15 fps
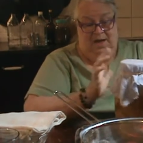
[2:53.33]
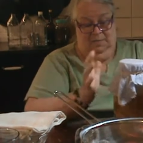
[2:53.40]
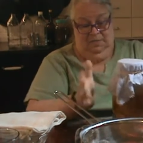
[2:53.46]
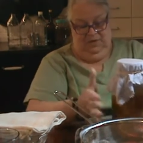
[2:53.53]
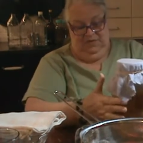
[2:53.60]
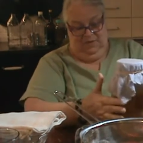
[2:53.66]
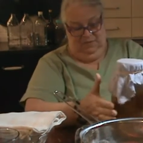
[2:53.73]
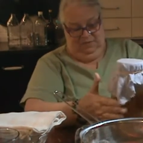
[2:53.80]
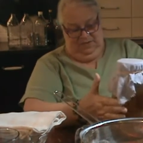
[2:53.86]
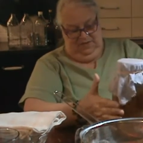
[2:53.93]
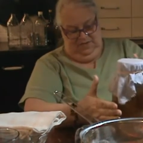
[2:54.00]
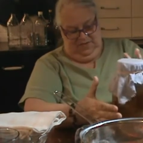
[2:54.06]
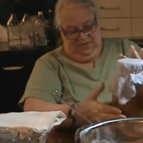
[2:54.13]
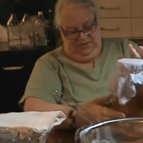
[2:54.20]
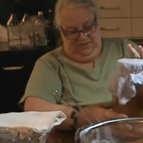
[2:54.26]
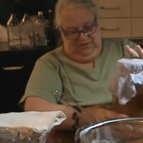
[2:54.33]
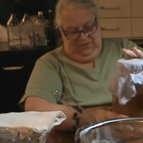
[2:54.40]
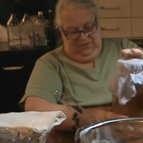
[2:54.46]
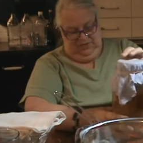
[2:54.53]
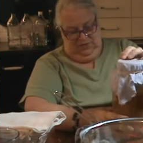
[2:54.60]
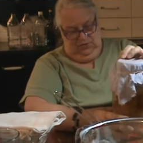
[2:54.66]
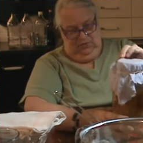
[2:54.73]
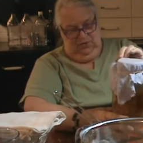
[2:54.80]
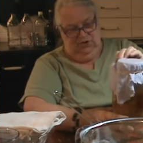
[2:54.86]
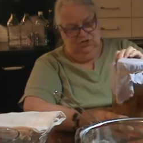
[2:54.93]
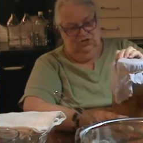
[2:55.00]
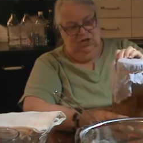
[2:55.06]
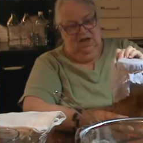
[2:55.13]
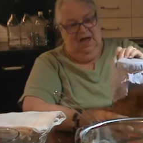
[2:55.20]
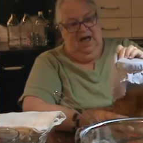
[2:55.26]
because I believe, yes, this is an orange.